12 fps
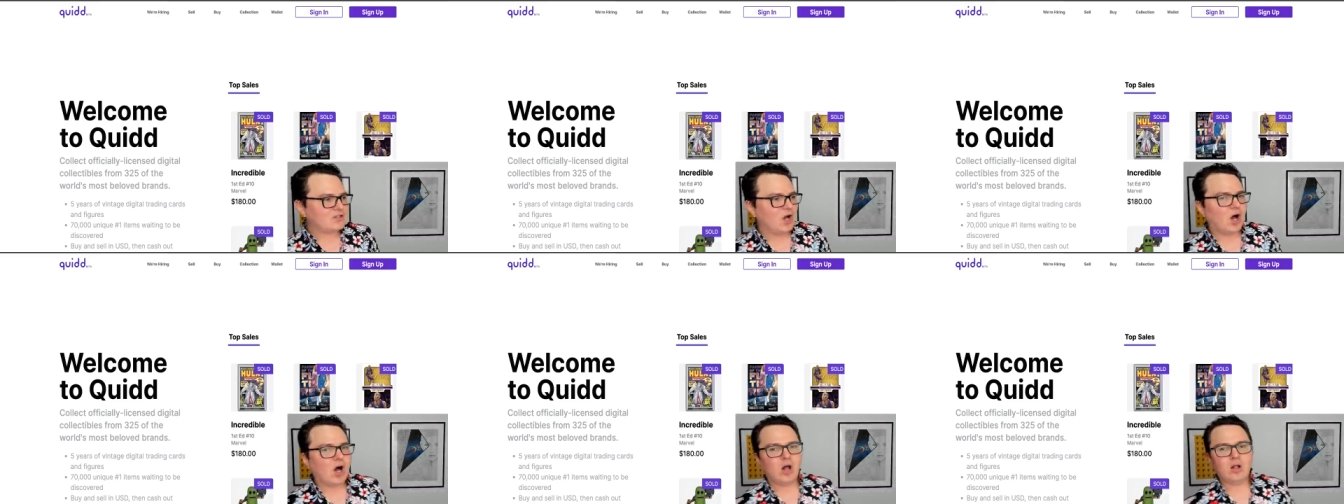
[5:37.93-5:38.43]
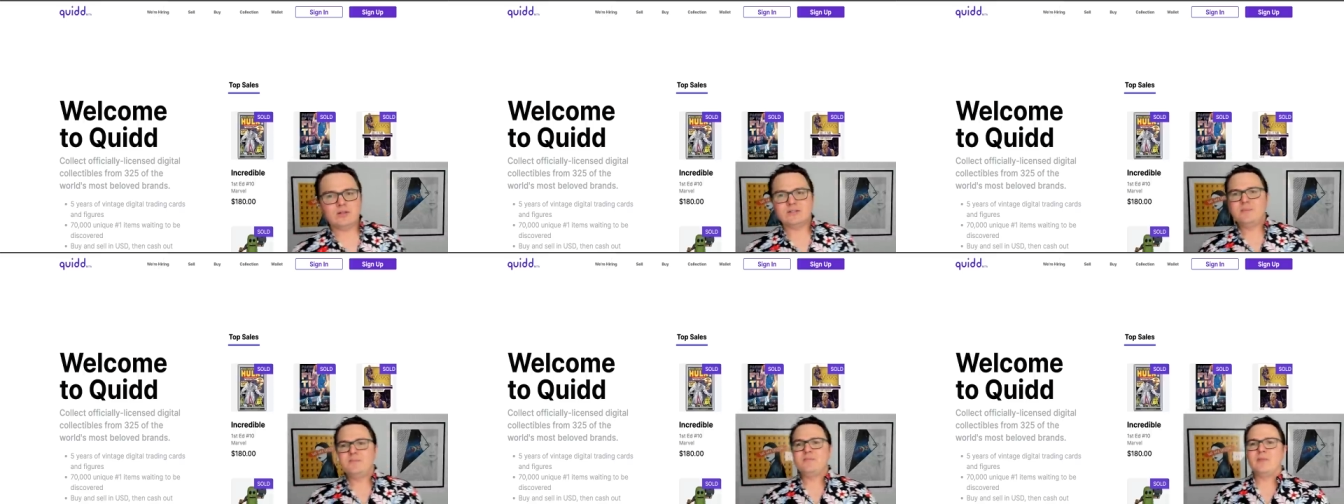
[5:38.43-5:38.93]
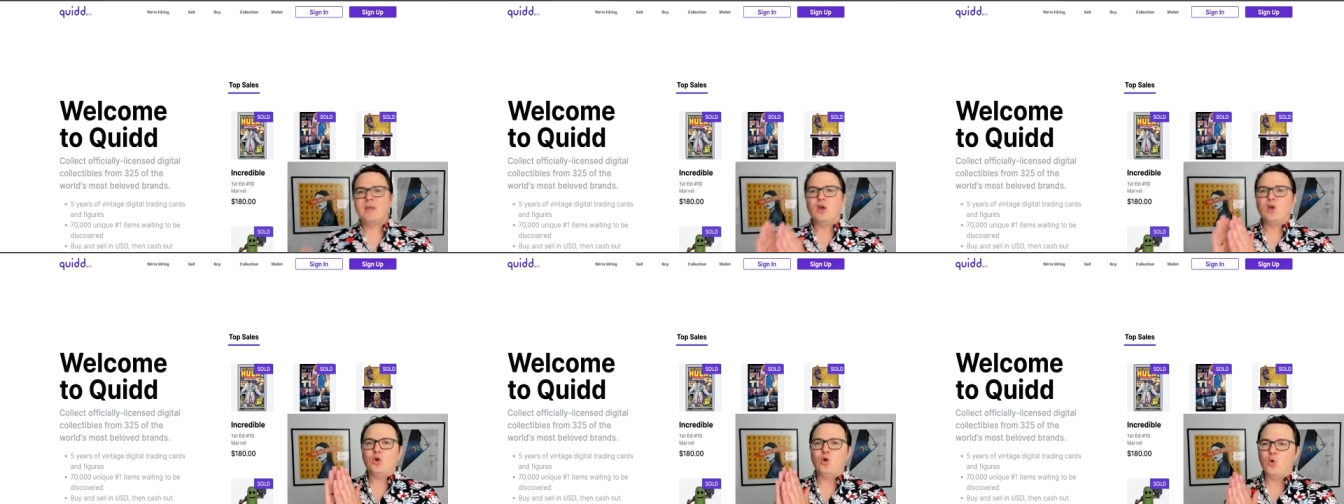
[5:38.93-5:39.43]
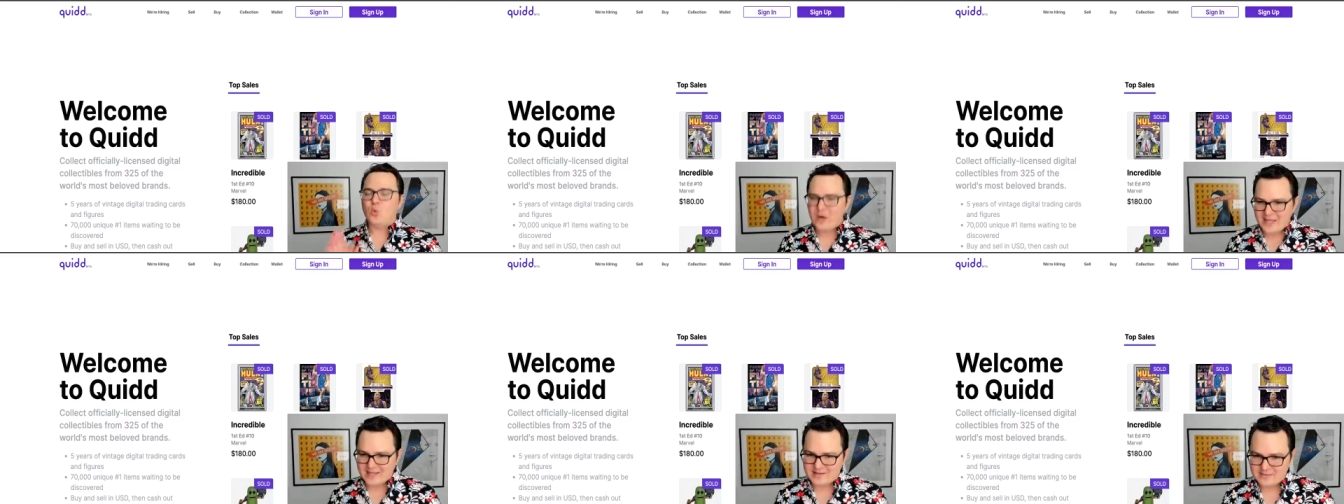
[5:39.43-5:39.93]
called
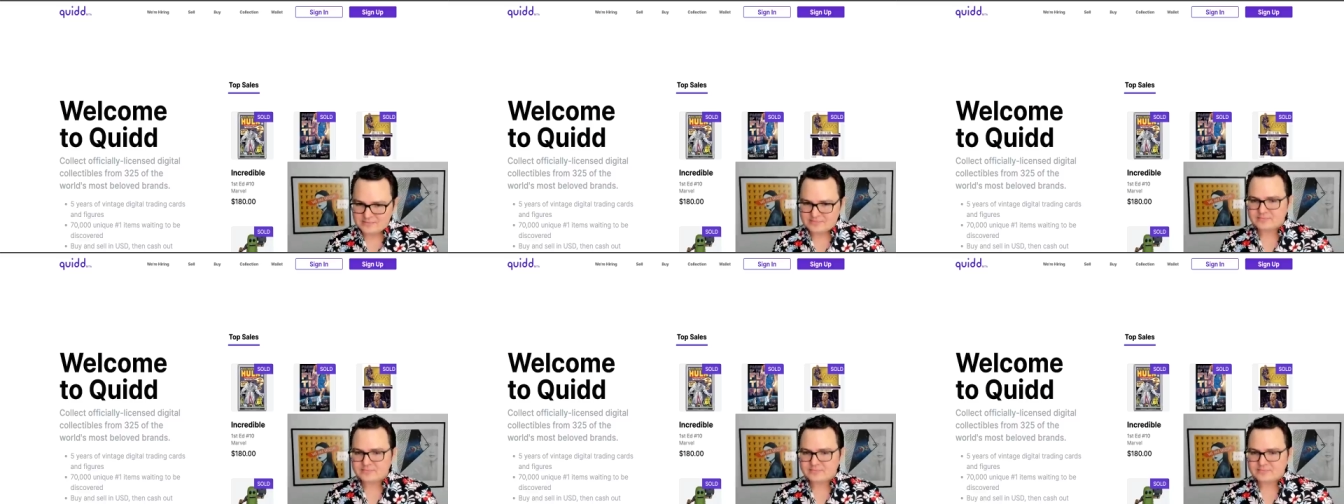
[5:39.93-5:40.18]
Quidd.